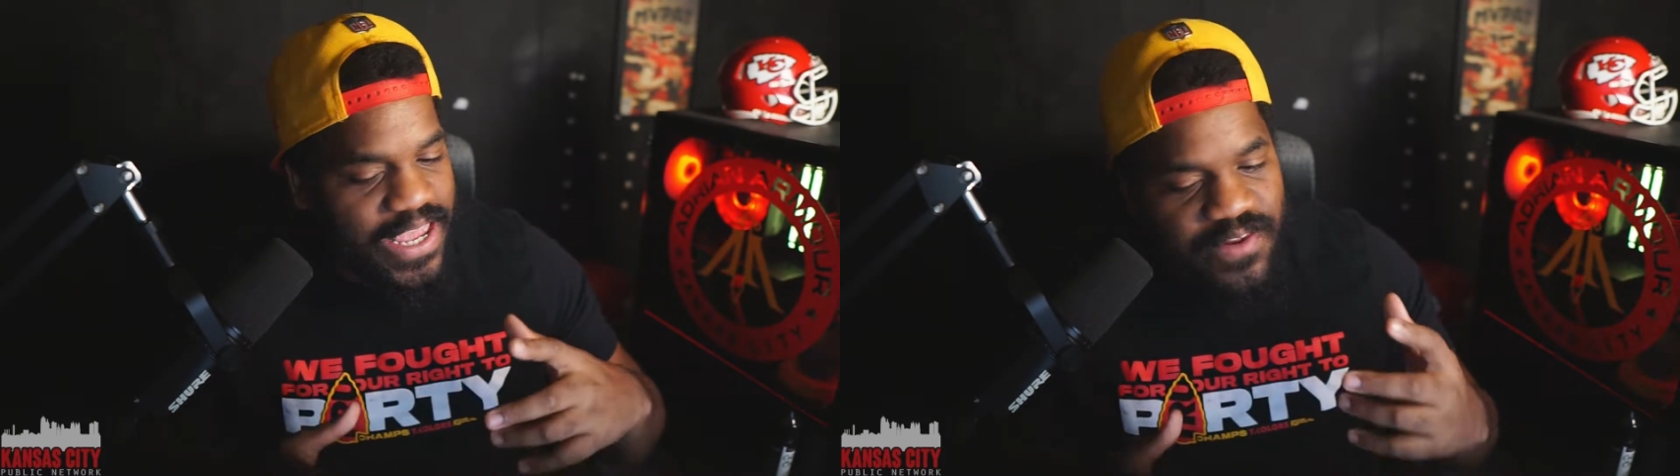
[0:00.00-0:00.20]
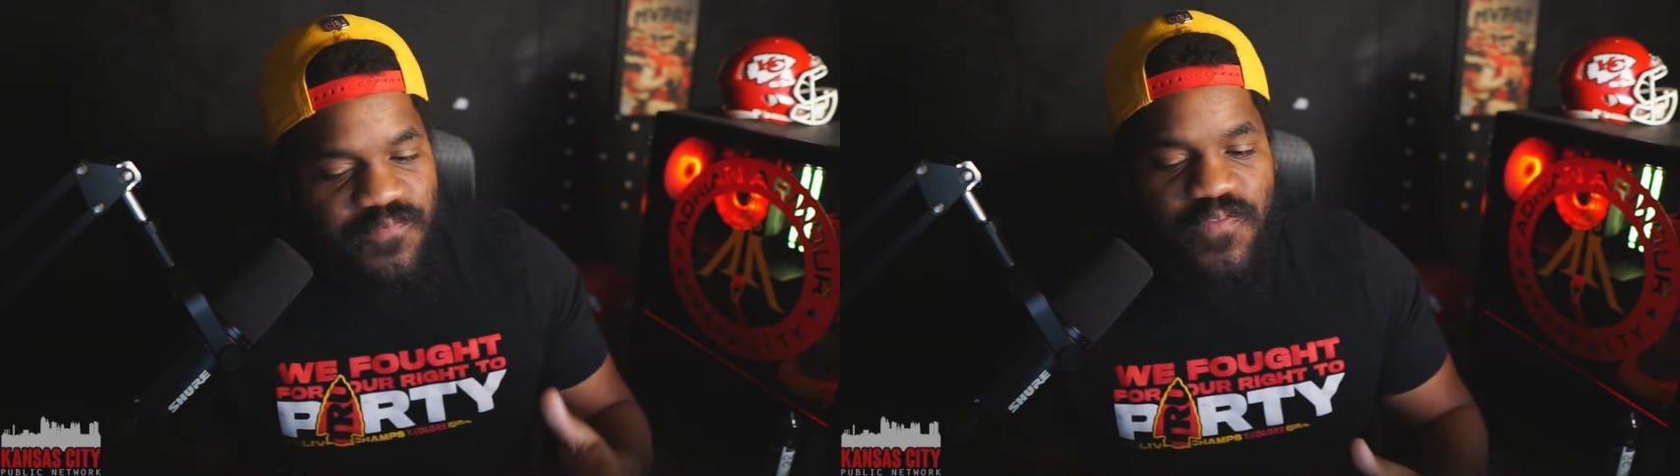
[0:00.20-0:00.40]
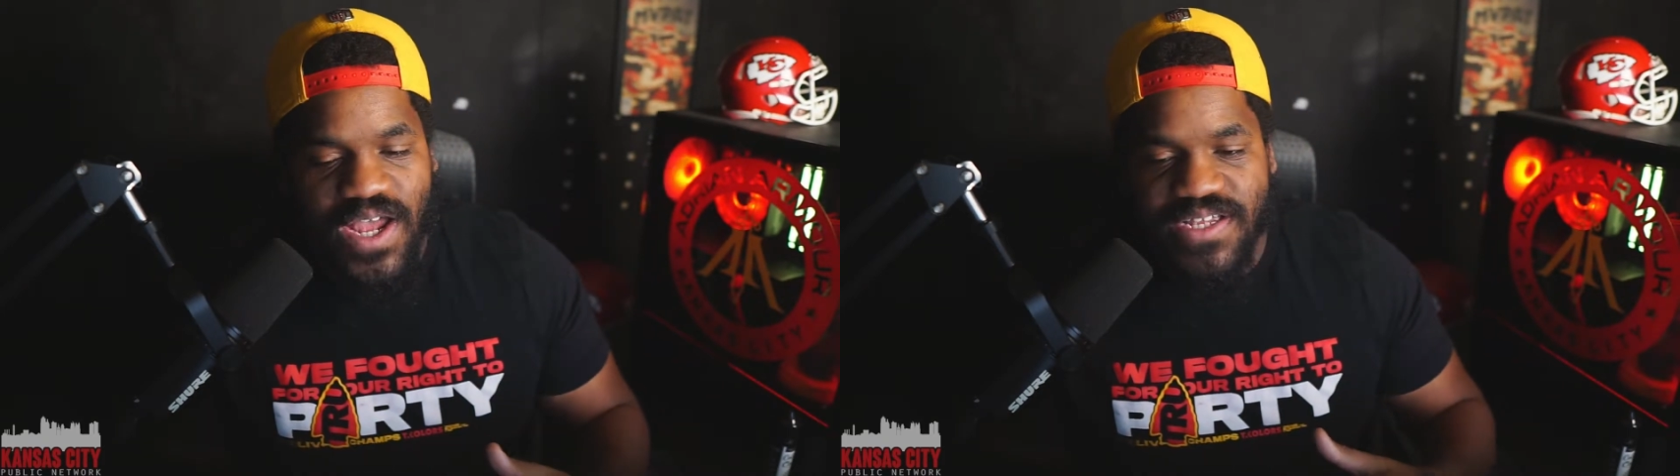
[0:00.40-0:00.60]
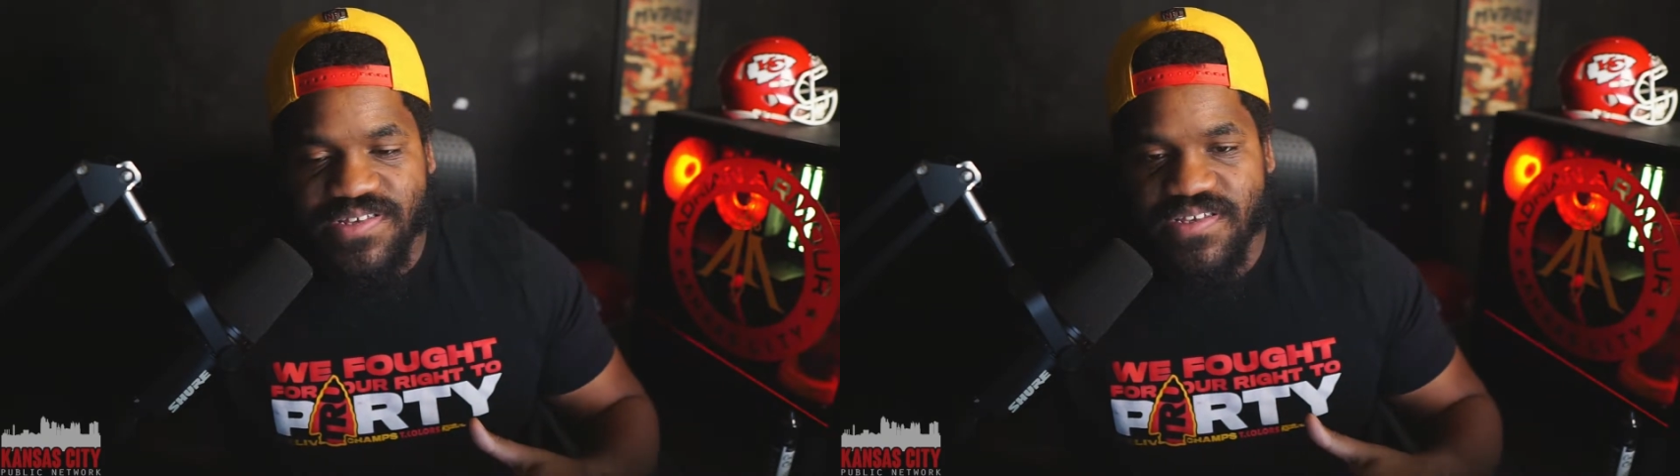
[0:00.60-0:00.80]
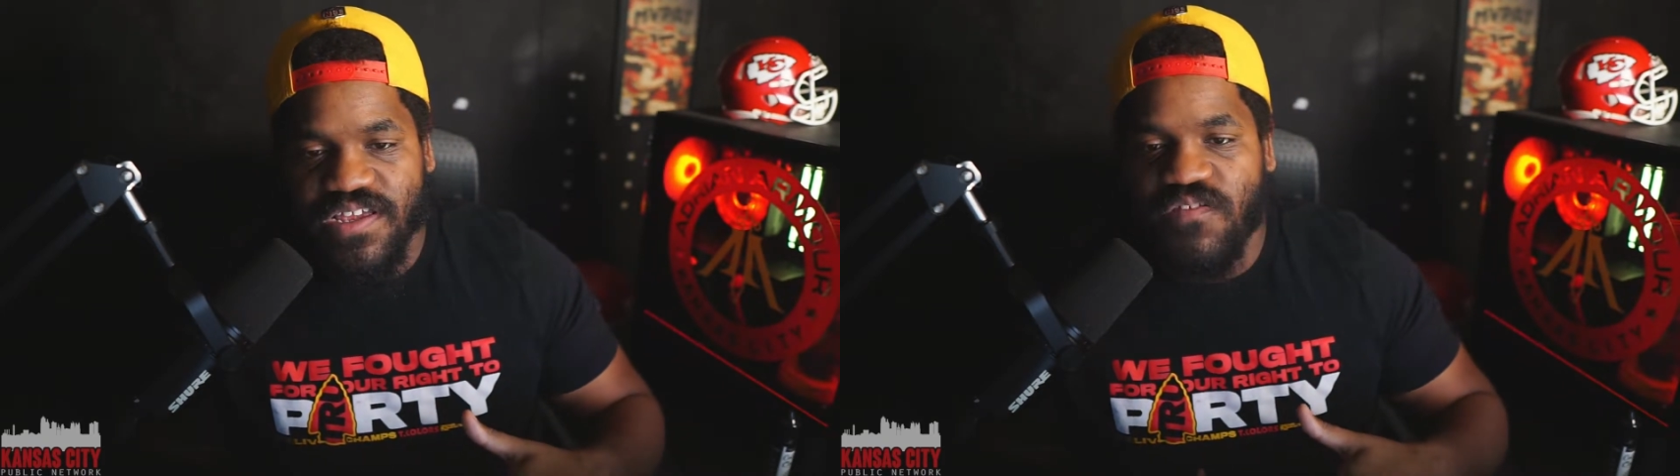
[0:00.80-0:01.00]

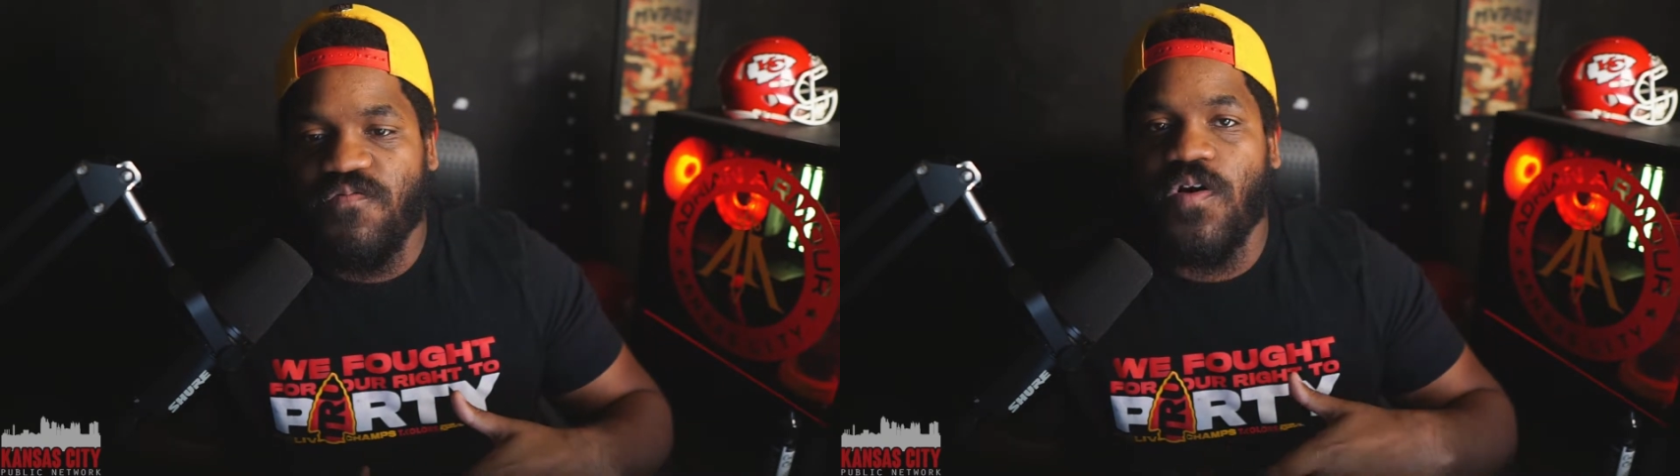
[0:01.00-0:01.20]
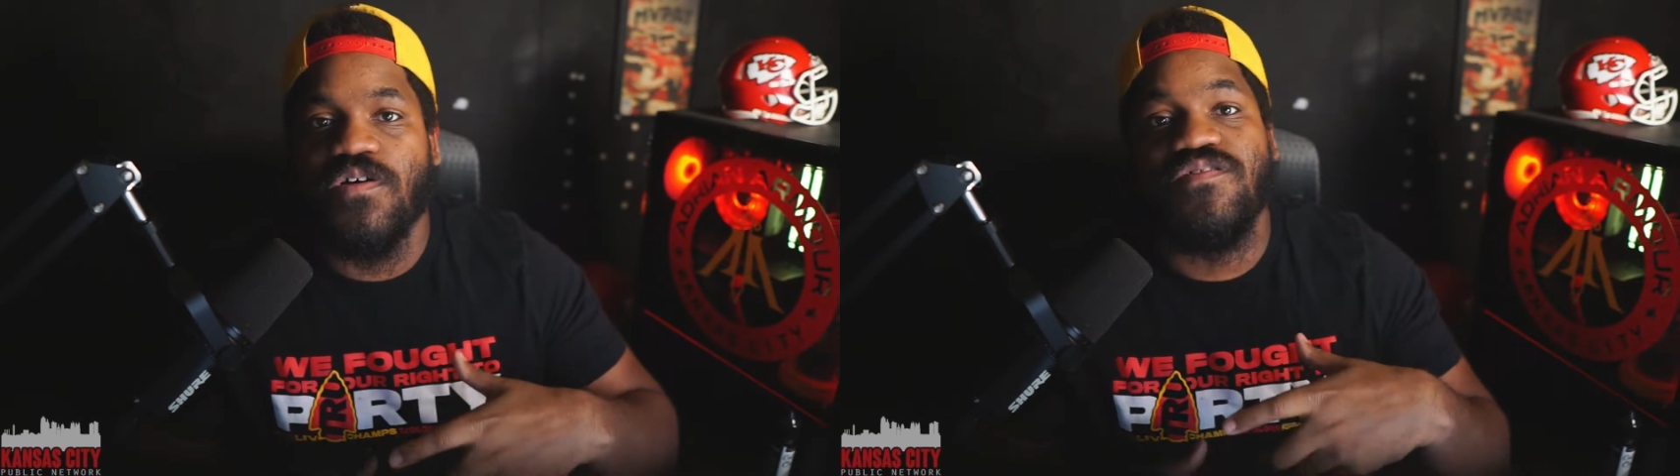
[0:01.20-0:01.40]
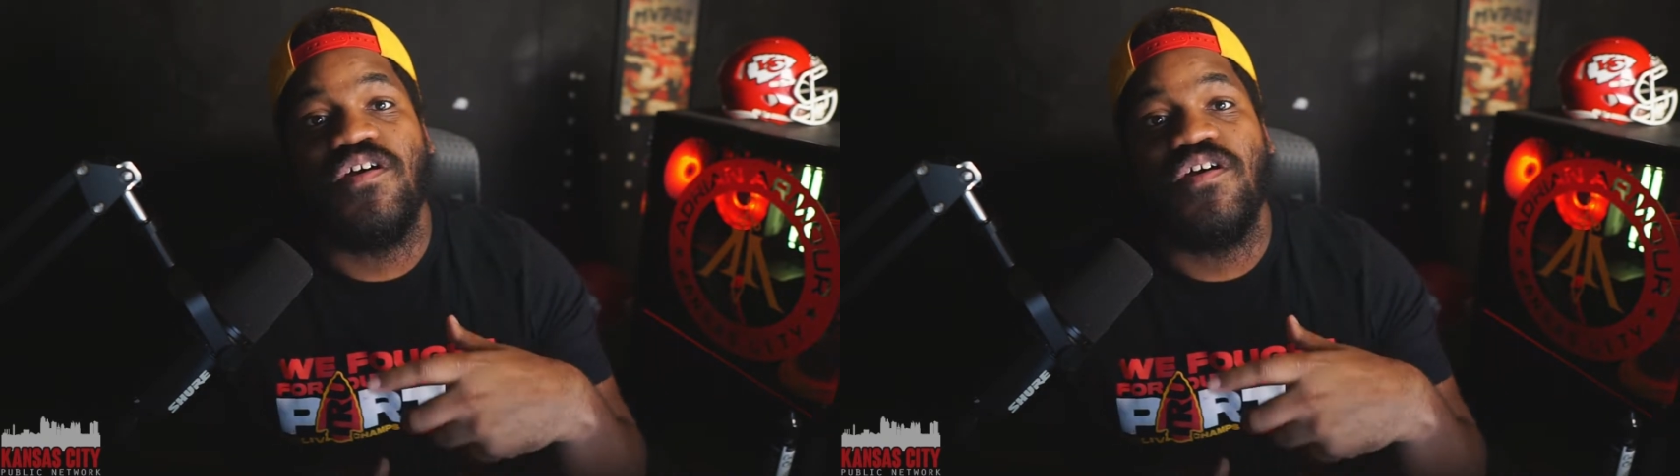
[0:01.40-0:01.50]
advice, as far as